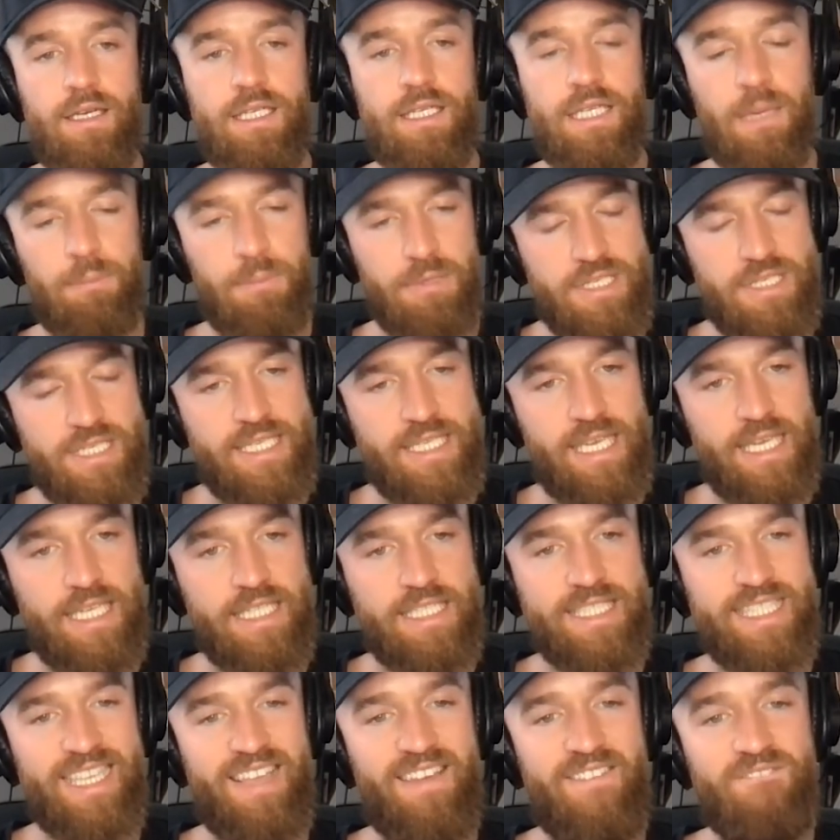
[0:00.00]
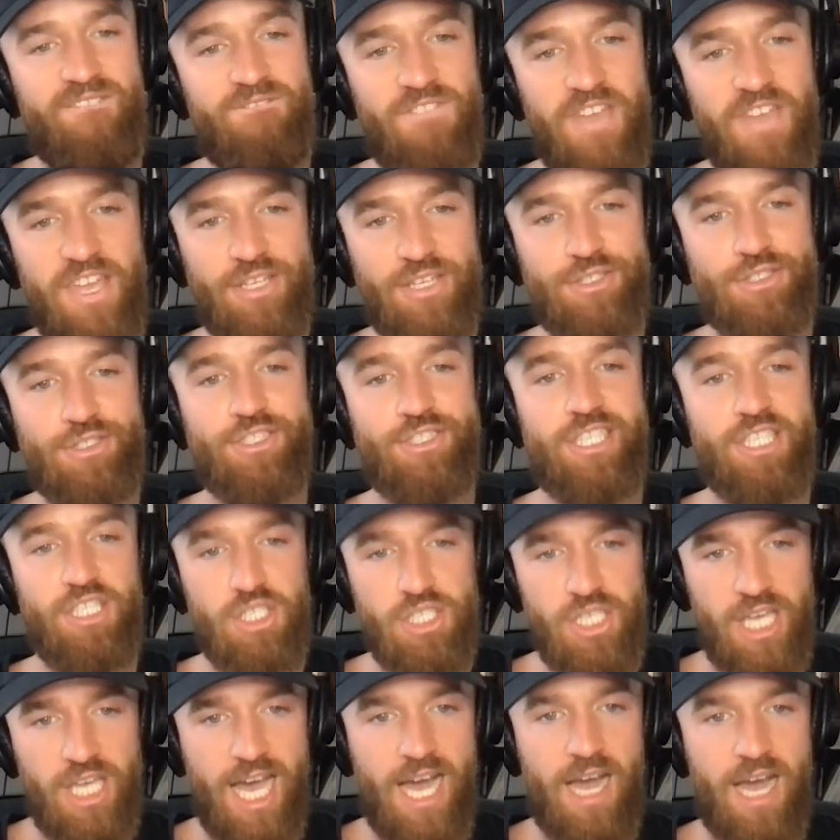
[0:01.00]
Number 6, finish the
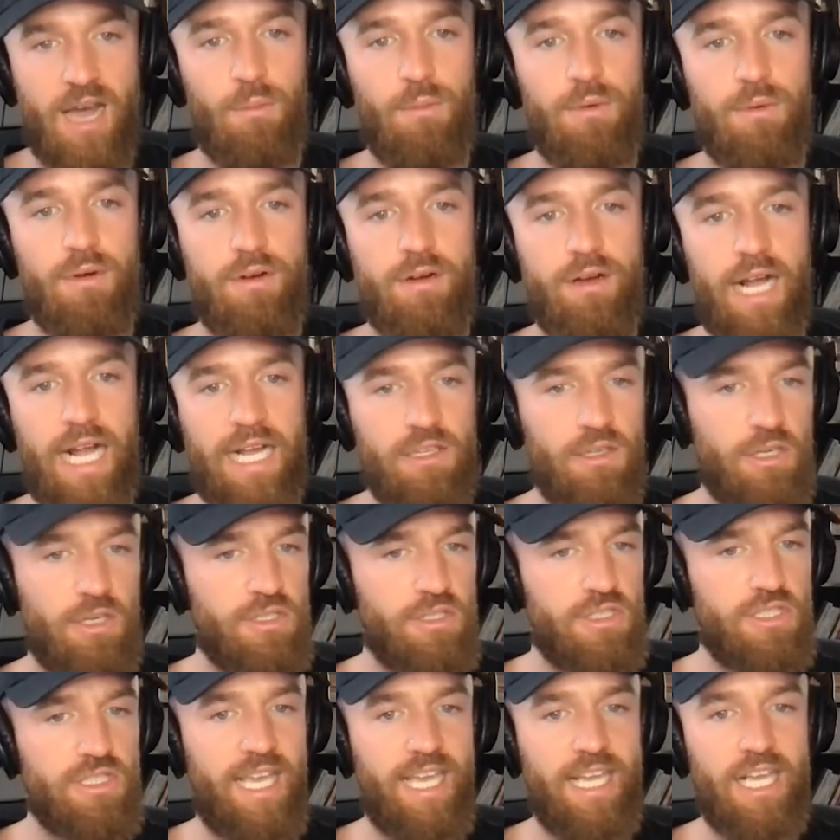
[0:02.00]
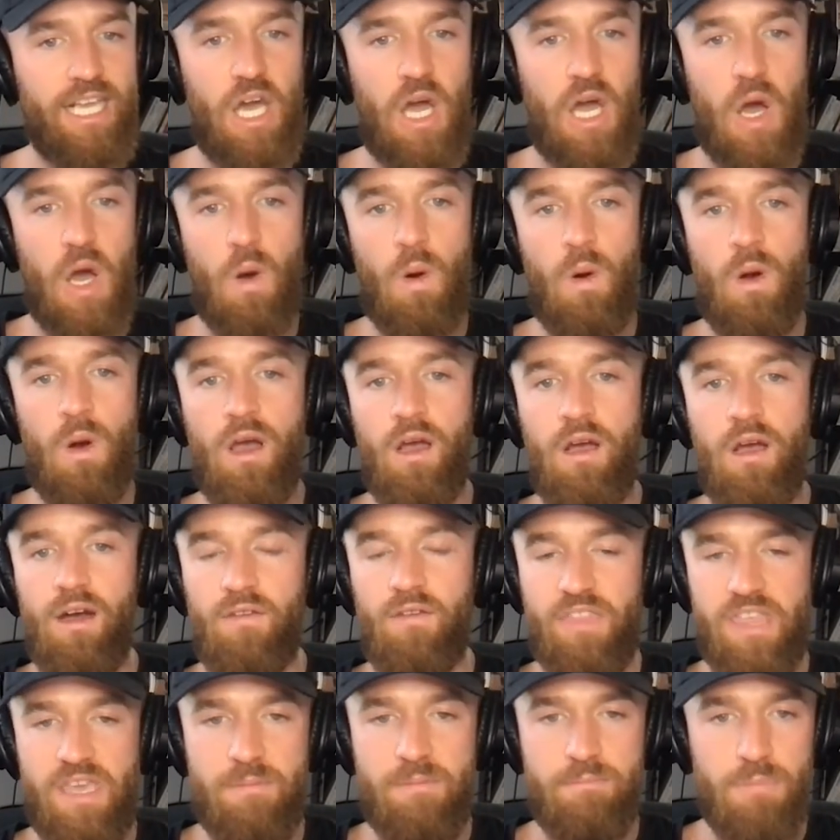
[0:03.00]
job. I learned to let go
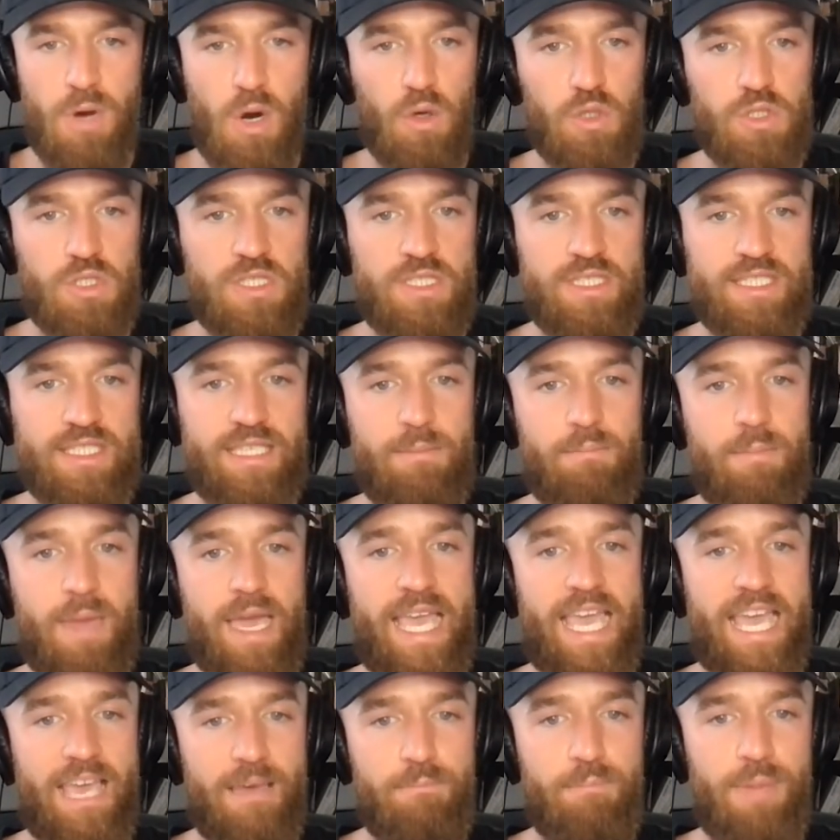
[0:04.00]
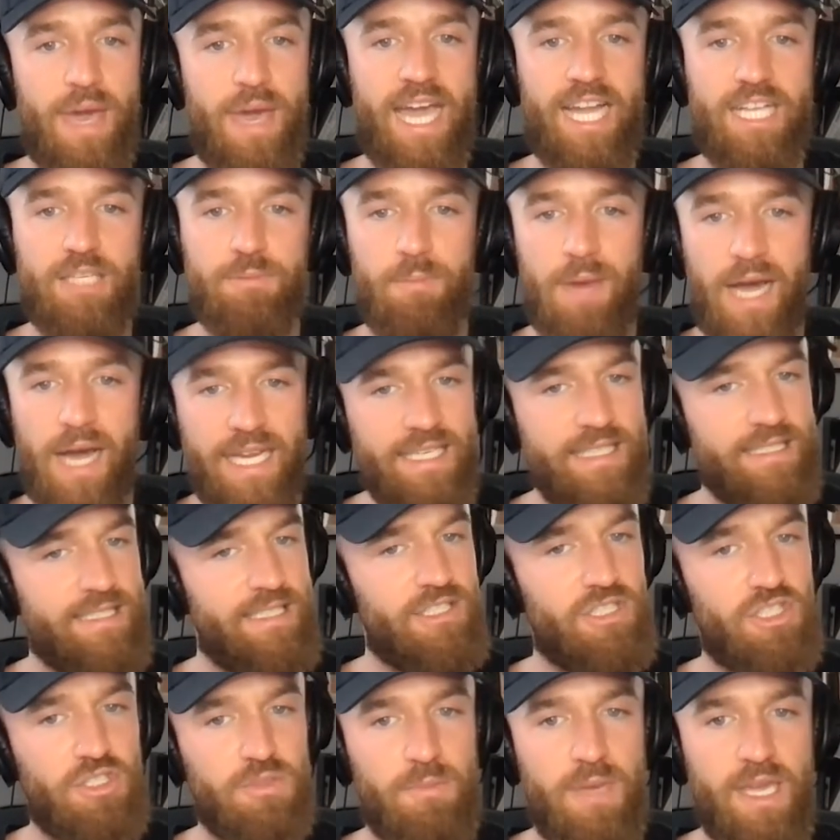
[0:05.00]
of the emotions that may impact my
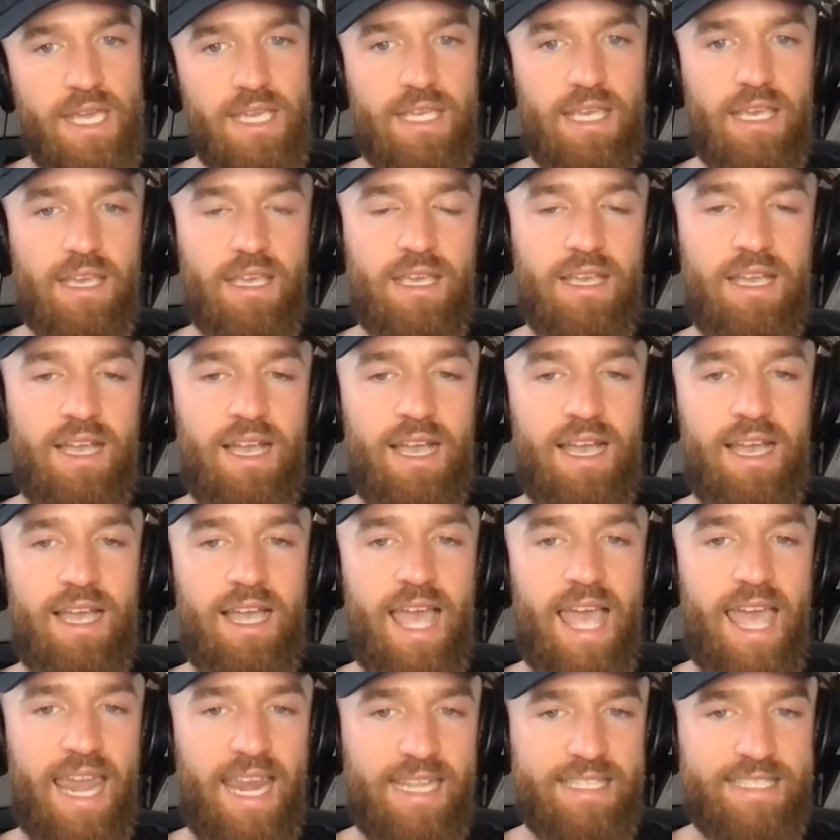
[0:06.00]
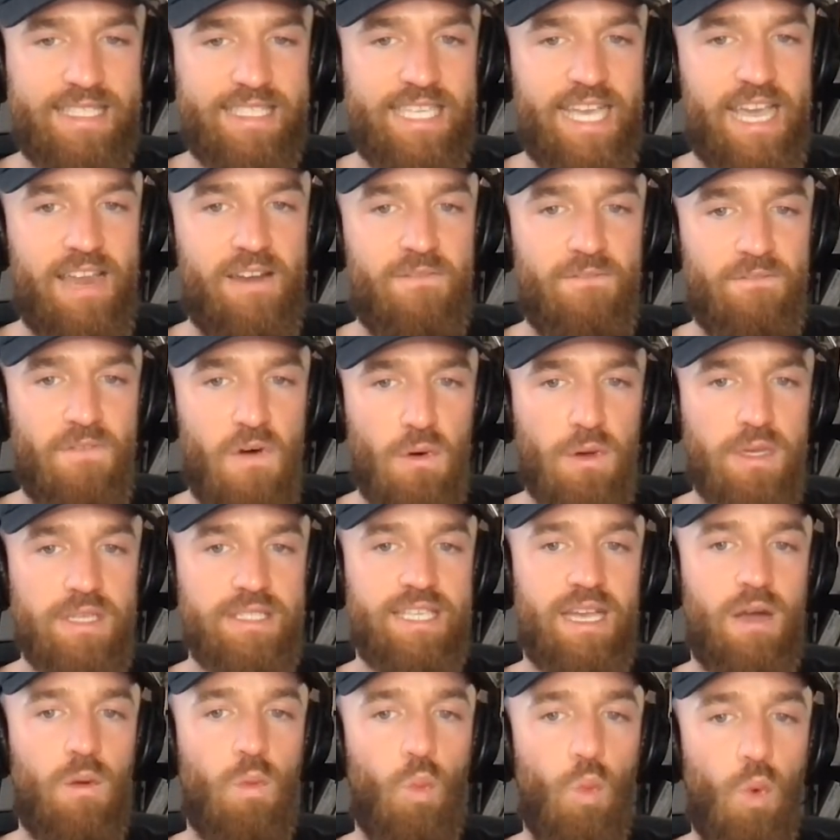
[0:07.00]
decision-making and instead
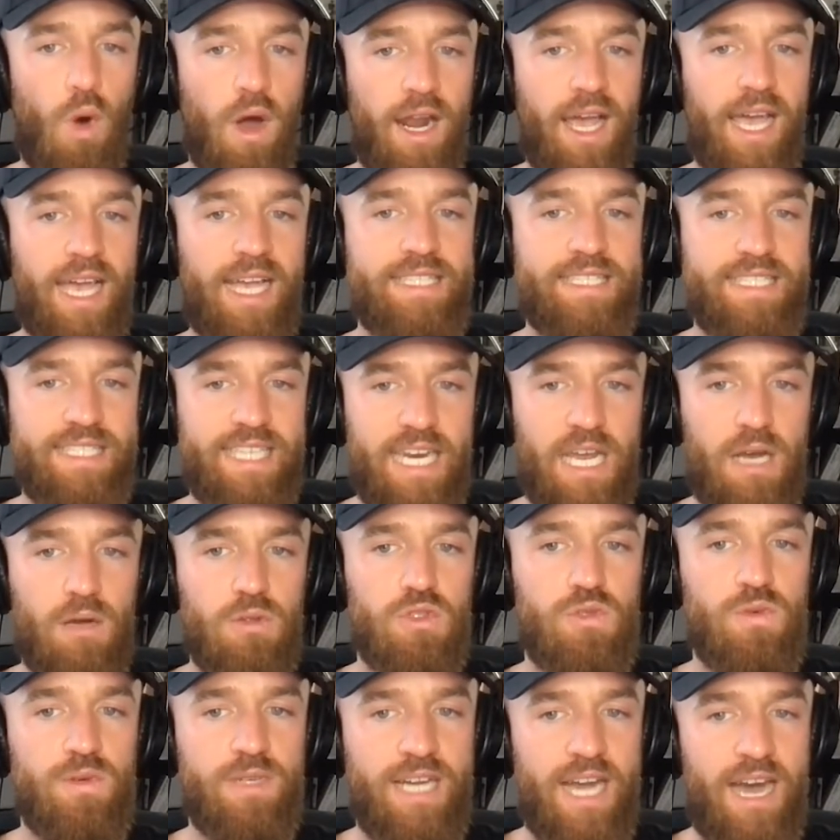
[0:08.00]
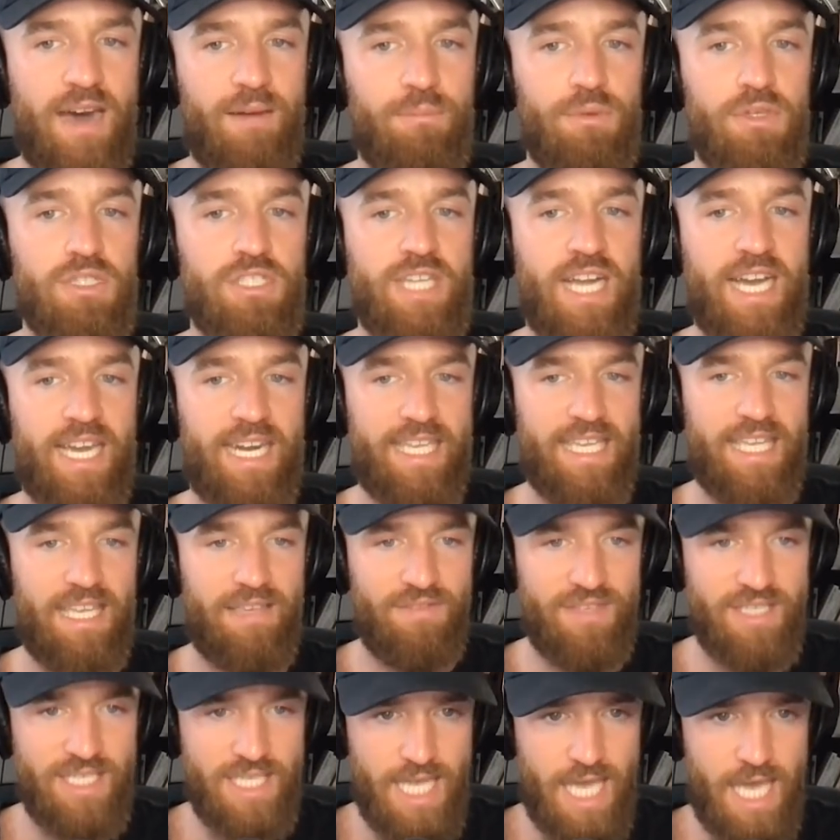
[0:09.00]
focus on what I had set out to accomplish on a
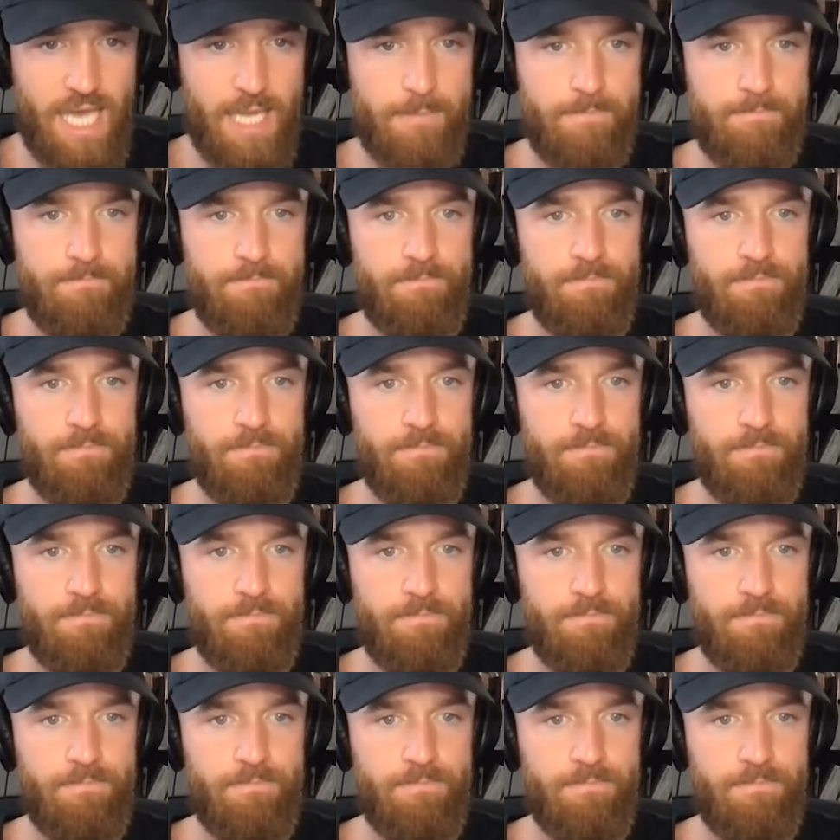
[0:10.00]
given day.